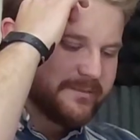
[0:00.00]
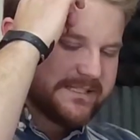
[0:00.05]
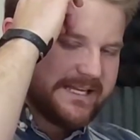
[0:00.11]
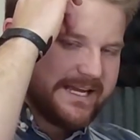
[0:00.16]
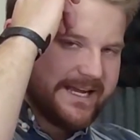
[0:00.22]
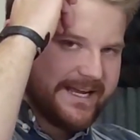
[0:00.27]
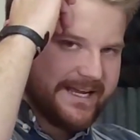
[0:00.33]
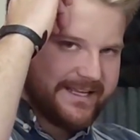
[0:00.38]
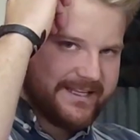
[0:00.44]

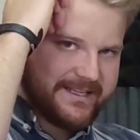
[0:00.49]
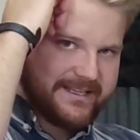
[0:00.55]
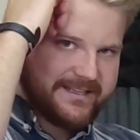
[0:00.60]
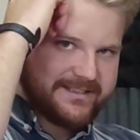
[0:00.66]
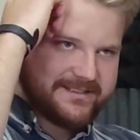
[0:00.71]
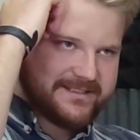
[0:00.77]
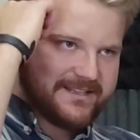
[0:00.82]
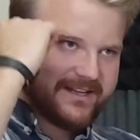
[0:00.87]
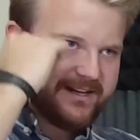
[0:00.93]
guy.
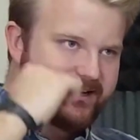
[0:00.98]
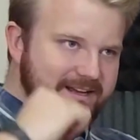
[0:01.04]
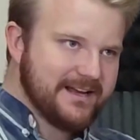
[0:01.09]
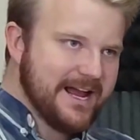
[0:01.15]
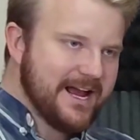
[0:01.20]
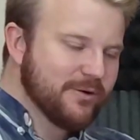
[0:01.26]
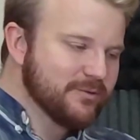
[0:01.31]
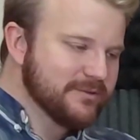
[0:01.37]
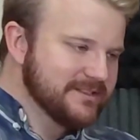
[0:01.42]
He's the
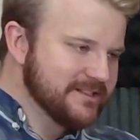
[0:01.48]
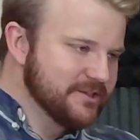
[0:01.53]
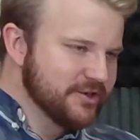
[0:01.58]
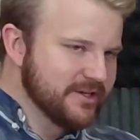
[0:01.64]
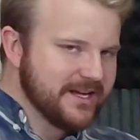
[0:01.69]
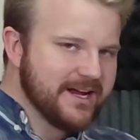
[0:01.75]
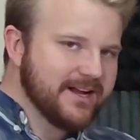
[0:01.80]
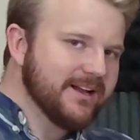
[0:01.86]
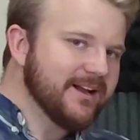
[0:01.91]

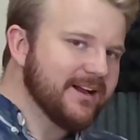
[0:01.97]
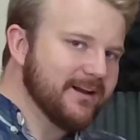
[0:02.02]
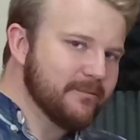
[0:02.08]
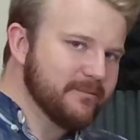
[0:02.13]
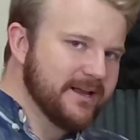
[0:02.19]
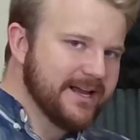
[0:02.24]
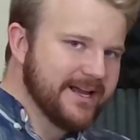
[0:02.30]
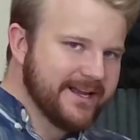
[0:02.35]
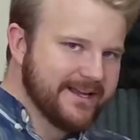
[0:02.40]
acquisition.com
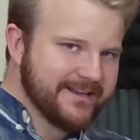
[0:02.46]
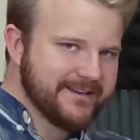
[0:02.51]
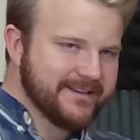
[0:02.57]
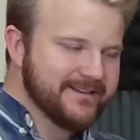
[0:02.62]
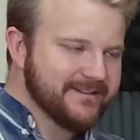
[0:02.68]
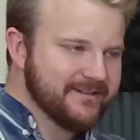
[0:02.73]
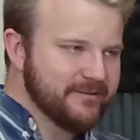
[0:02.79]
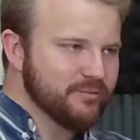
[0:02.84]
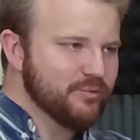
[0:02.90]
guy.
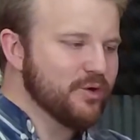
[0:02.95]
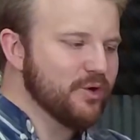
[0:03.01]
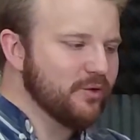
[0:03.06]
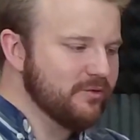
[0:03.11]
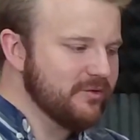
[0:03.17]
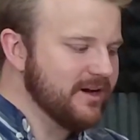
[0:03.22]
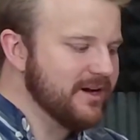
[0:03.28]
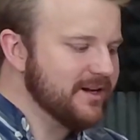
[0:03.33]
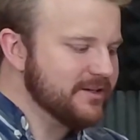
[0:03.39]
He
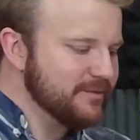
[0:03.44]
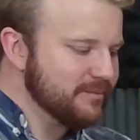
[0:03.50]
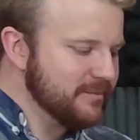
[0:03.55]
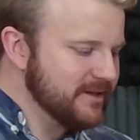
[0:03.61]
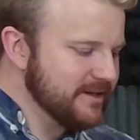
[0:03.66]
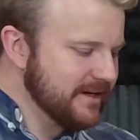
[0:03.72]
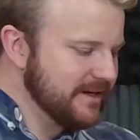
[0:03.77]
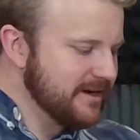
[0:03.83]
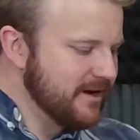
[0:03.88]
wrote $100
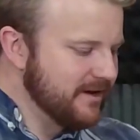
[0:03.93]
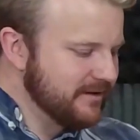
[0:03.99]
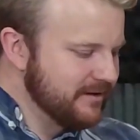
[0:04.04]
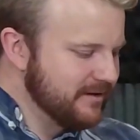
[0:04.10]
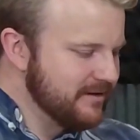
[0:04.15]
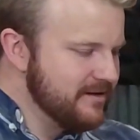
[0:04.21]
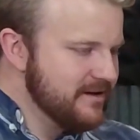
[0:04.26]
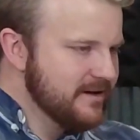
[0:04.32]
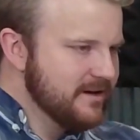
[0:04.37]
million
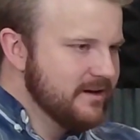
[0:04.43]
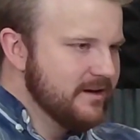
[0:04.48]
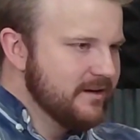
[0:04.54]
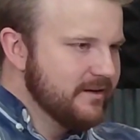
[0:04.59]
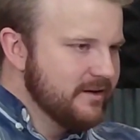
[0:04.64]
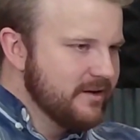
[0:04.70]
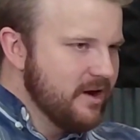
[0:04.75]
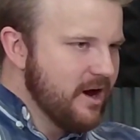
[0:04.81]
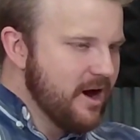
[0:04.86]

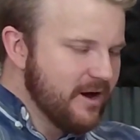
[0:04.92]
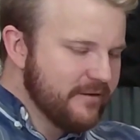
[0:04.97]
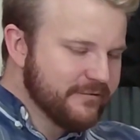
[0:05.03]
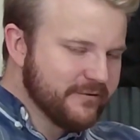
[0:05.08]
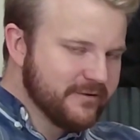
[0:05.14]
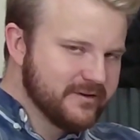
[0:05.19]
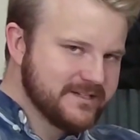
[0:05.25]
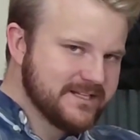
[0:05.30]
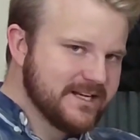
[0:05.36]

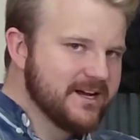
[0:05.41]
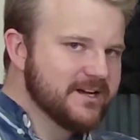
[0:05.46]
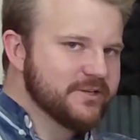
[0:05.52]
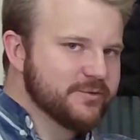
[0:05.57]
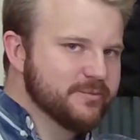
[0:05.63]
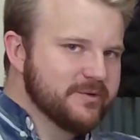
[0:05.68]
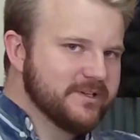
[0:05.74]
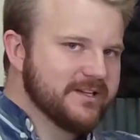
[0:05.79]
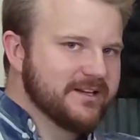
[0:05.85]
offers and
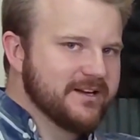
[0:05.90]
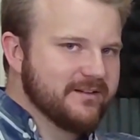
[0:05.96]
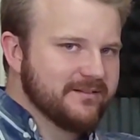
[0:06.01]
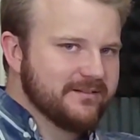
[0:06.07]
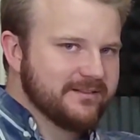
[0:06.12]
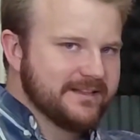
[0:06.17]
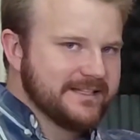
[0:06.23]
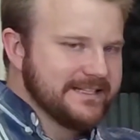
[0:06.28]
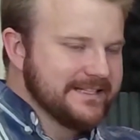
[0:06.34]
$100
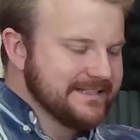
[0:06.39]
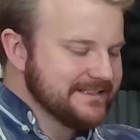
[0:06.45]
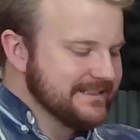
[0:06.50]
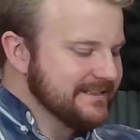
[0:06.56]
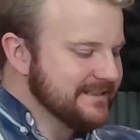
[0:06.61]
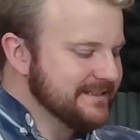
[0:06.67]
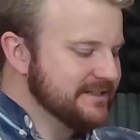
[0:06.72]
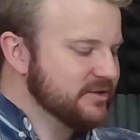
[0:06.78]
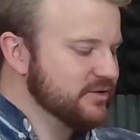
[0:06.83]
million leads.
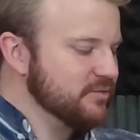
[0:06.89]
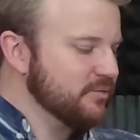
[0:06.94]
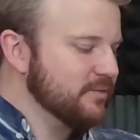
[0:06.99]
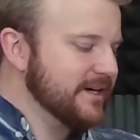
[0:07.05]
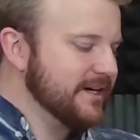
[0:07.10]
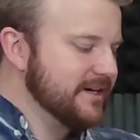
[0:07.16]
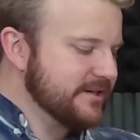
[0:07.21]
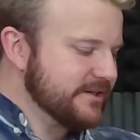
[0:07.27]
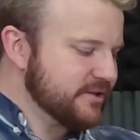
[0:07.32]
He
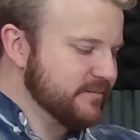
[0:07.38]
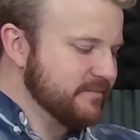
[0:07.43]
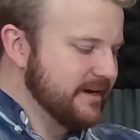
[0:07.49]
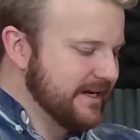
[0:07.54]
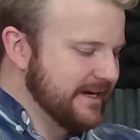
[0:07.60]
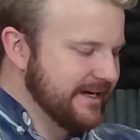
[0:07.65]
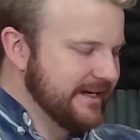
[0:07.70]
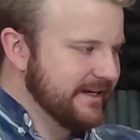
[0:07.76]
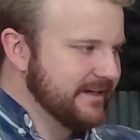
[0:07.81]
swears
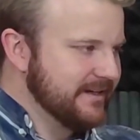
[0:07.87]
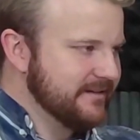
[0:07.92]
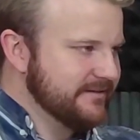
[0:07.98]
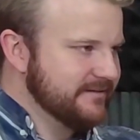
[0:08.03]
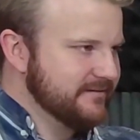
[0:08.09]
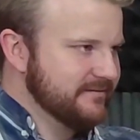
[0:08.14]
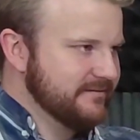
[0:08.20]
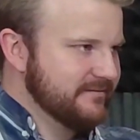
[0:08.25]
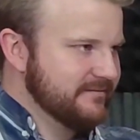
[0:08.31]
by
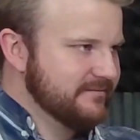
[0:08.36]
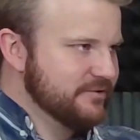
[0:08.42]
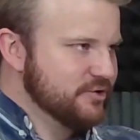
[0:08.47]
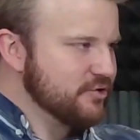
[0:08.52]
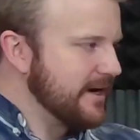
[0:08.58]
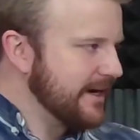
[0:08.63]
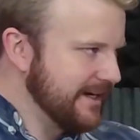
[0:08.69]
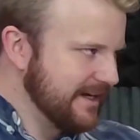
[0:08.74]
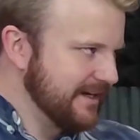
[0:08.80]

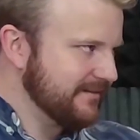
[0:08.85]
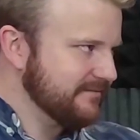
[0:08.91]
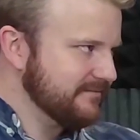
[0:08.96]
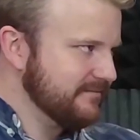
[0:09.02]
training,